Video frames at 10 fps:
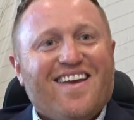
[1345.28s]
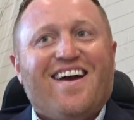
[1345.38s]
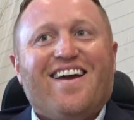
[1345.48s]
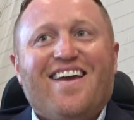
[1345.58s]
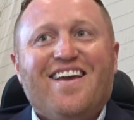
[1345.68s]

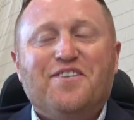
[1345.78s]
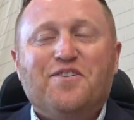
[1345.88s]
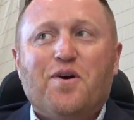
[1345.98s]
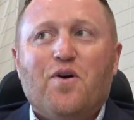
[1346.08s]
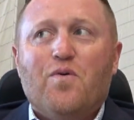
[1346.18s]
Yeah, and
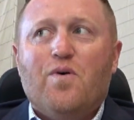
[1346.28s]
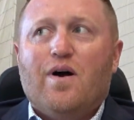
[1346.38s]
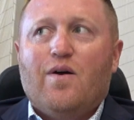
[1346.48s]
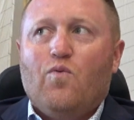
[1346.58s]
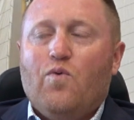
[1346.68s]

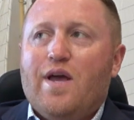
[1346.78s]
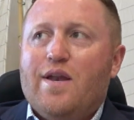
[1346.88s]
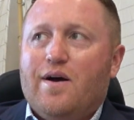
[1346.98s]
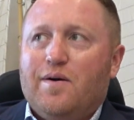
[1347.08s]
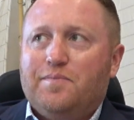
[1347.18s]
so when
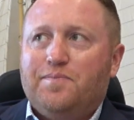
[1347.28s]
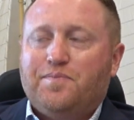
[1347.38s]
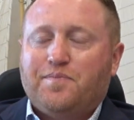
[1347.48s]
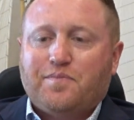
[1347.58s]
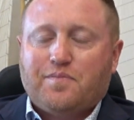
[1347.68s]

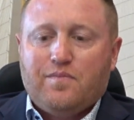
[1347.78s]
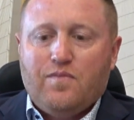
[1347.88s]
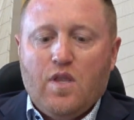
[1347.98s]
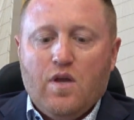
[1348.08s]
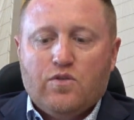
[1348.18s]

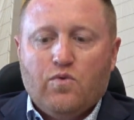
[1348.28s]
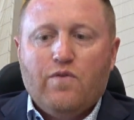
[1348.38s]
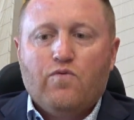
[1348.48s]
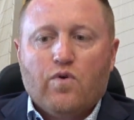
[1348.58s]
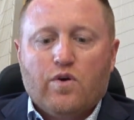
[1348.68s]
so
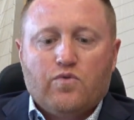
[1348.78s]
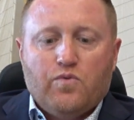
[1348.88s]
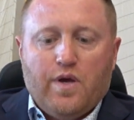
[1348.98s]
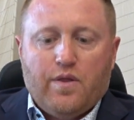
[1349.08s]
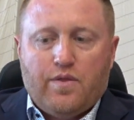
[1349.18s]
we've worked
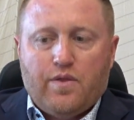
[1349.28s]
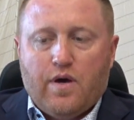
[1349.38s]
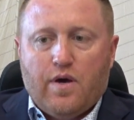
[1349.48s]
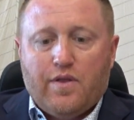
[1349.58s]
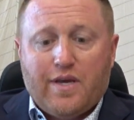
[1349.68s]
with
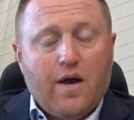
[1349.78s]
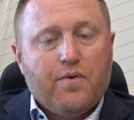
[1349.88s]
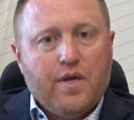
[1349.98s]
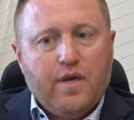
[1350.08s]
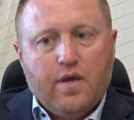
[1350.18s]
the
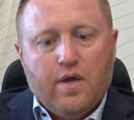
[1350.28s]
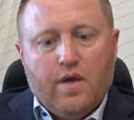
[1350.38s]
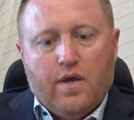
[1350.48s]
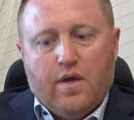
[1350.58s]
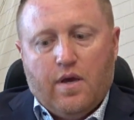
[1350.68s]
county
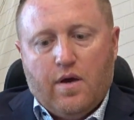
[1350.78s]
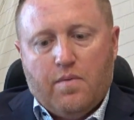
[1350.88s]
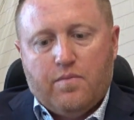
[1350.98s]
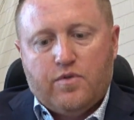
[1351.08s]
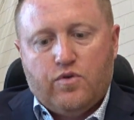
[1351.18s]

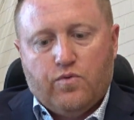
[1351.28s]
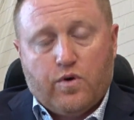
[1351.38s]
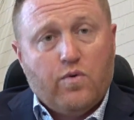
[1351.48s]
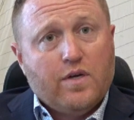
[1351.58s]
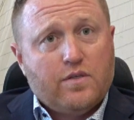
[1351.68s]
to
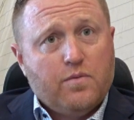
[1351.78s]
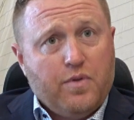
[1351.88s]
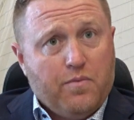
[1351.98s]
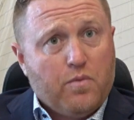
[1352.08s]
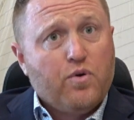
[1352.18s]
request to
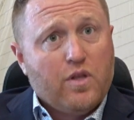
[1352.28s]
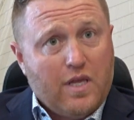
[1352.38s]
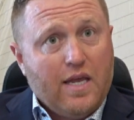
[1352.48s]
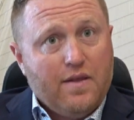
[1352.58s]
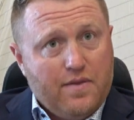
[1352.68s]
be able to put a
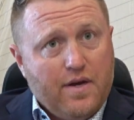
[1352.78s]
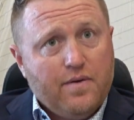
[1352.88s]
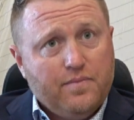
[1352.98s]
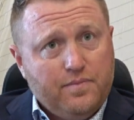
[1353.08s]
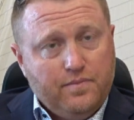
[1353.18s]
light in
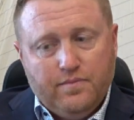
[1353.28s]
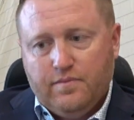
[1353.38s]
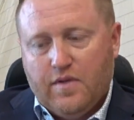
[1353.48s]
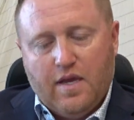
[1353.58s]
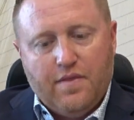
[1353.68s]
there,
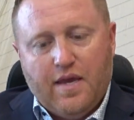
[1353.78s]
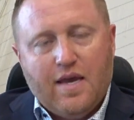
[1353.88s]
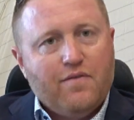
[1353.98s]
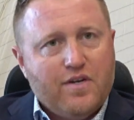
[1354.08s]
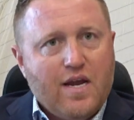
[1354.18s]
and they
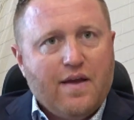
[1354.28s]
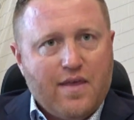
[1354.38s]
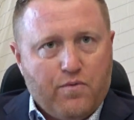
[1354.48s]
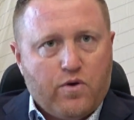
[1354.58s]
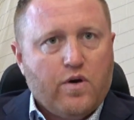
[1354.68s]
have denied
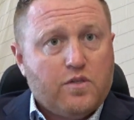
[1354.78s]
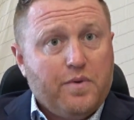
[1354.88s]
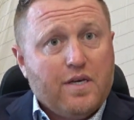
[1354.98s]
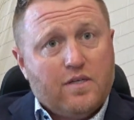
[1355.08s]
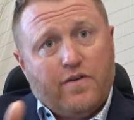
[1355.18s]
that request
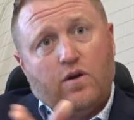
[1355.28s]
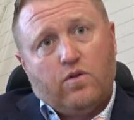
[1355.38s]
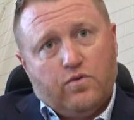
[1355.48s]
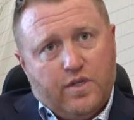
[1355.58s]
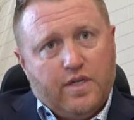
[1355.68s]
because of how
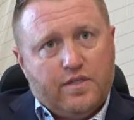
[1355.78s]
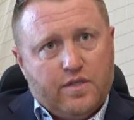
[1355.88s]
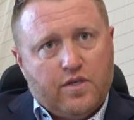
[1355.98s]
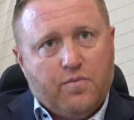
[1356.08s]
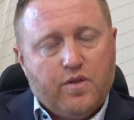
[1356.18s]
close it is to
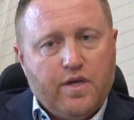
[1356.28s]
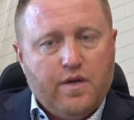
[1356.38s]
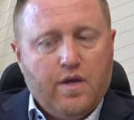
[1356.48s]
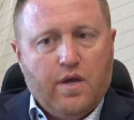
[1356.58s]
Summerlin.